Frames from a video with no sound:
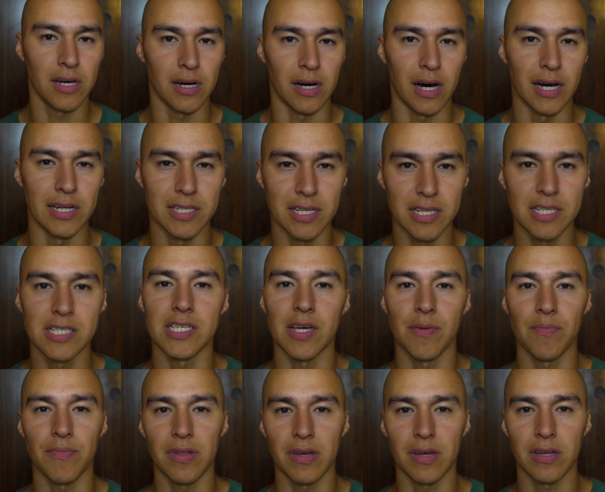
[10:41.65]
I did
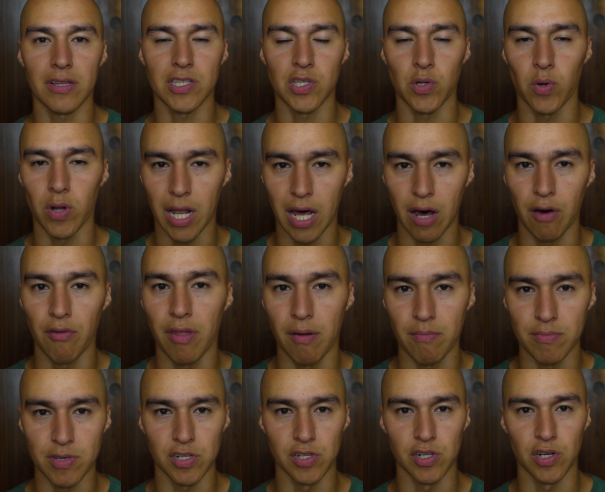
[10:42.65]
something to allow
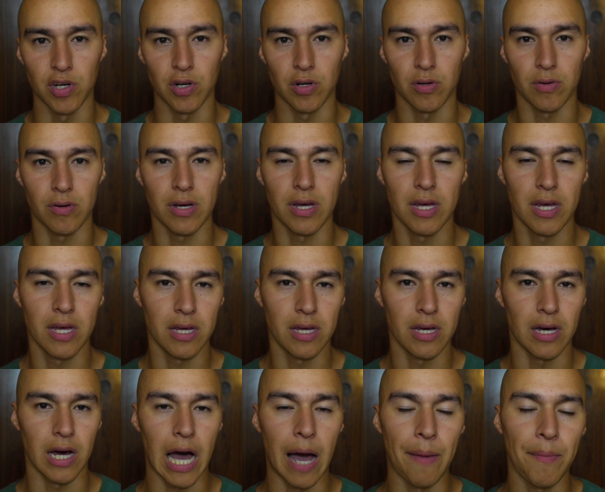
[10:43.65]
them to know
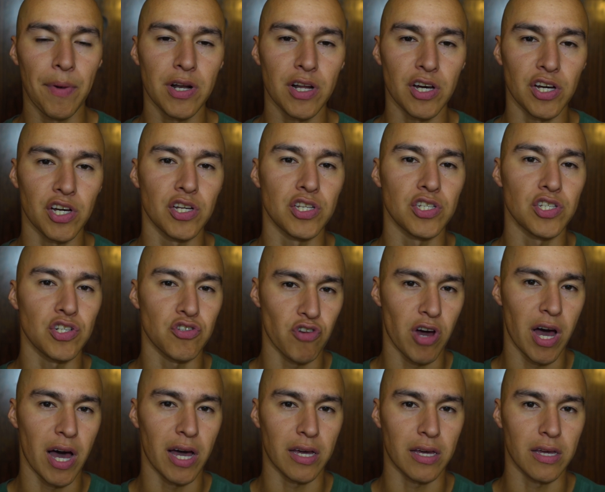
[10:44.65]
I'm on a good
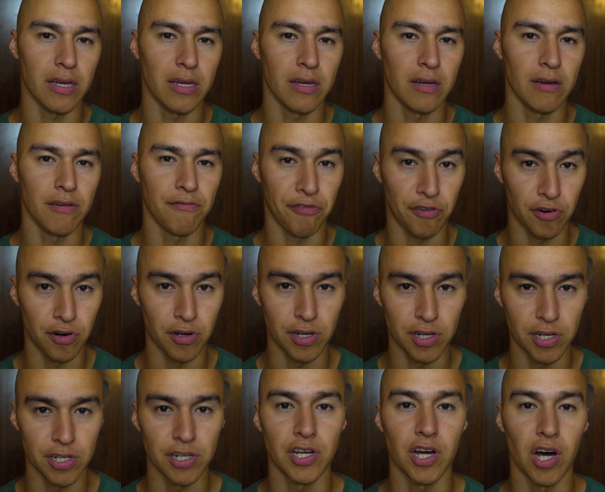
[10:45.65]
track for a
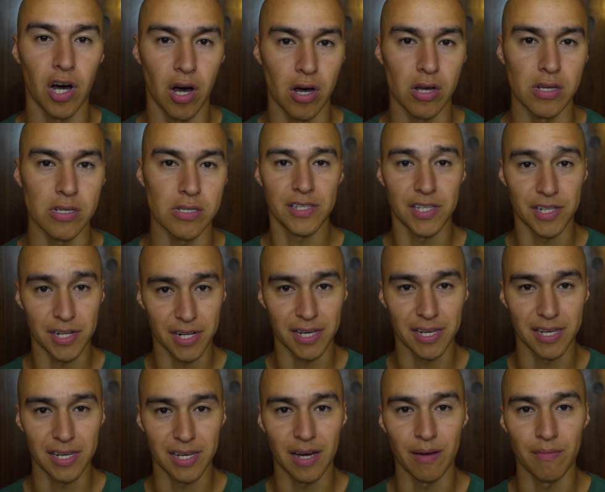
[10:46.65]
good cause.
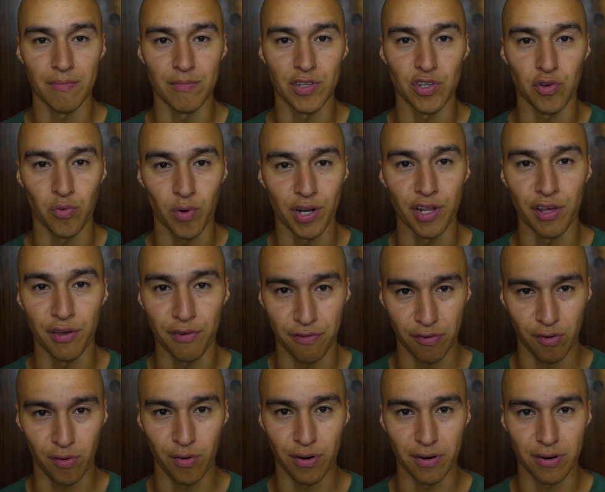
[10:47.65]
Today, I'm
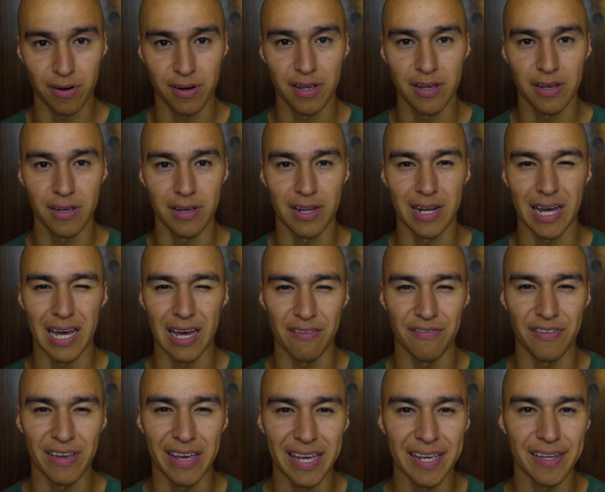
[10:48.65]
24 and I
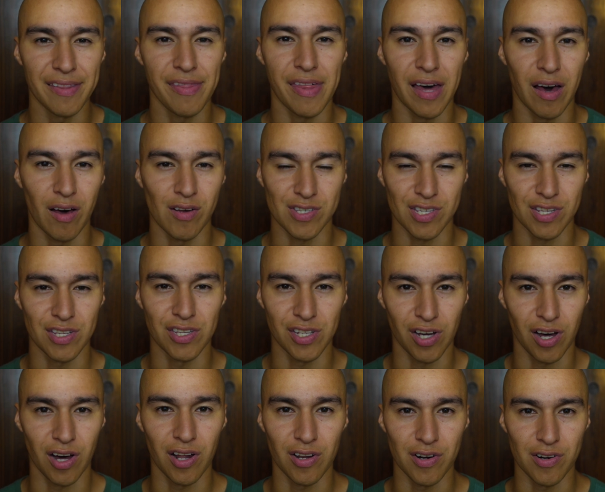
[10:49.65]
have
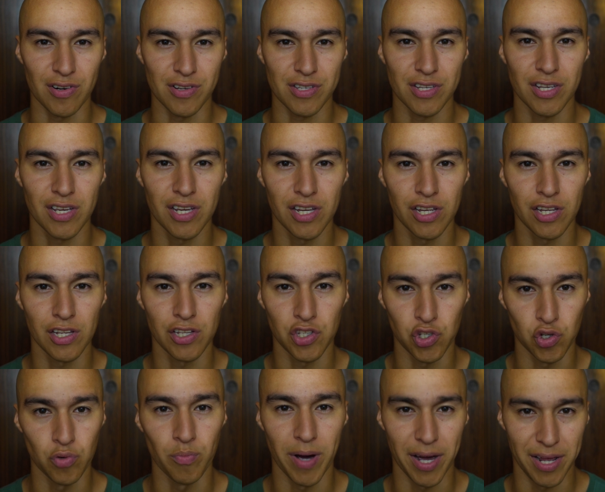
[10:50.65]
$8,000
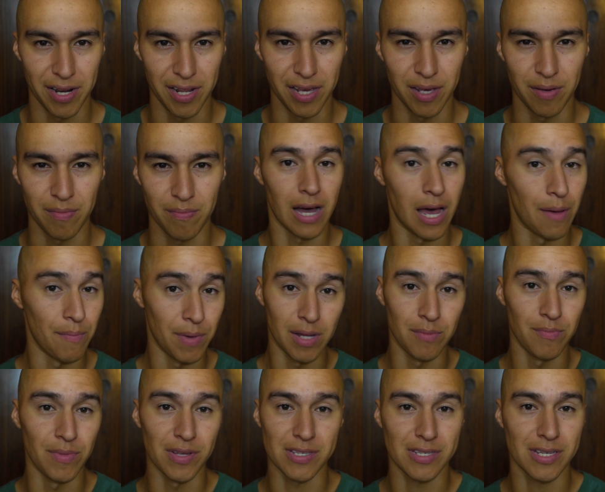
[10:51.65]
to my name. I
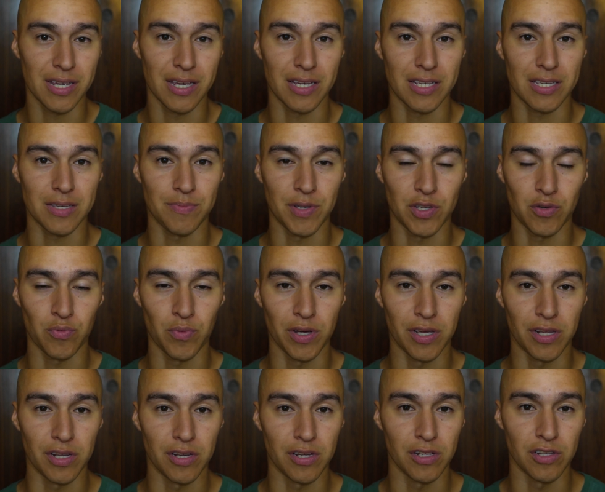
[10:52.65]
made mistakes
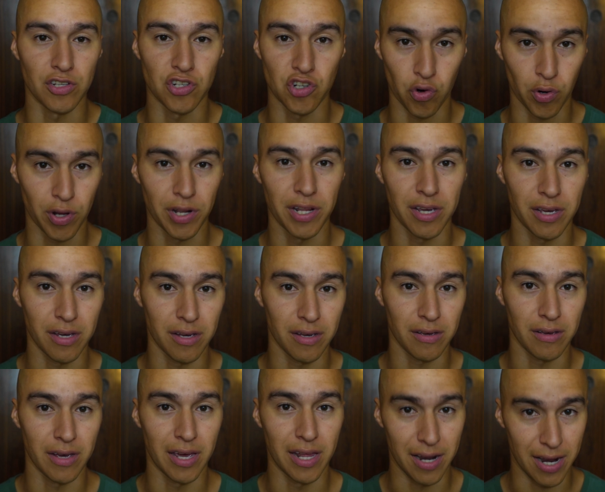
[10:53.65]
between
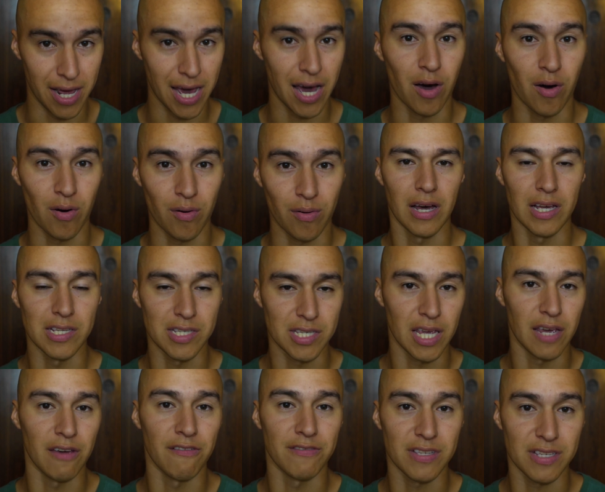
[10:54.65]
joining and now. I
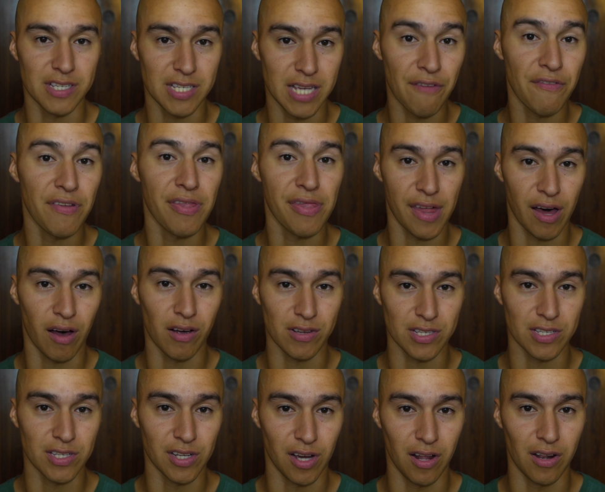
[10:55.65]
saved
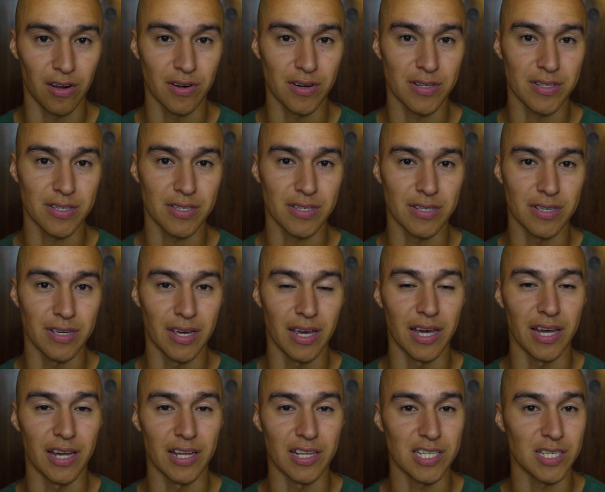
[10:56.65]
$7,000
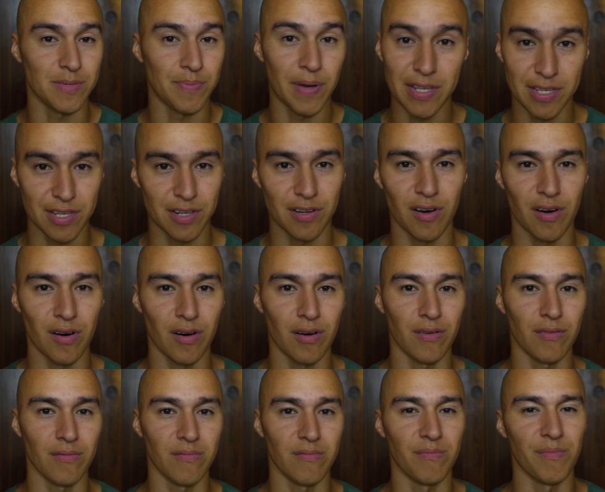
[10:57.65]
and spent it all,
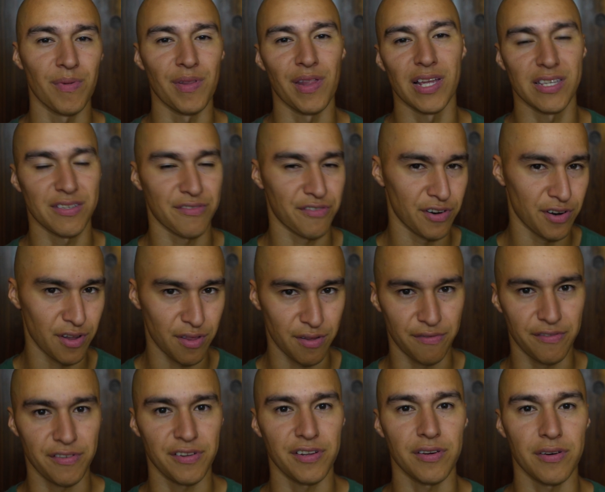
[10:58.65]
but that's for another
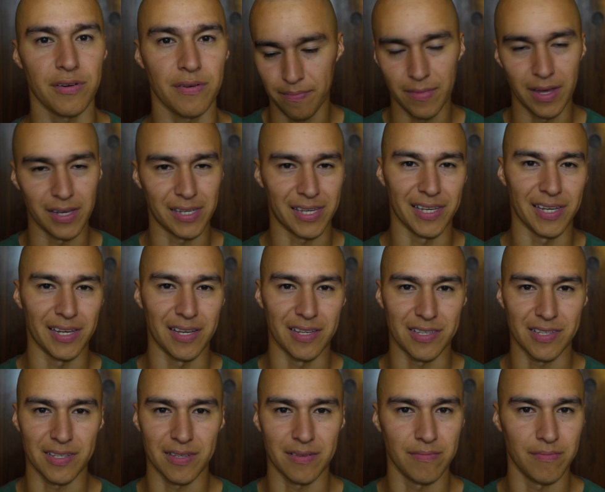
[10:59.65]
video. I
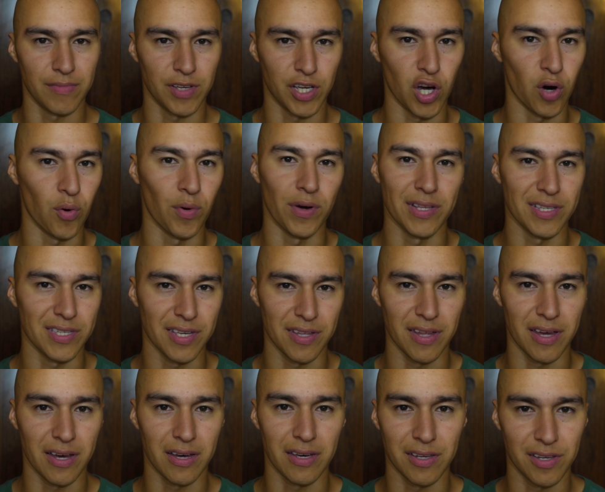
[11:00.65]
can't go into
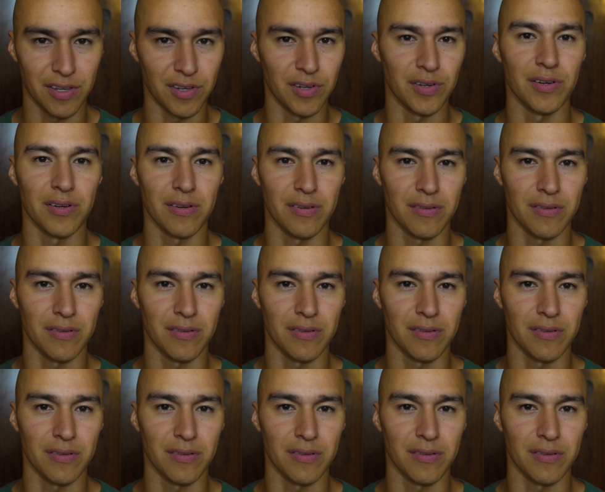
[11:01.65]
that here.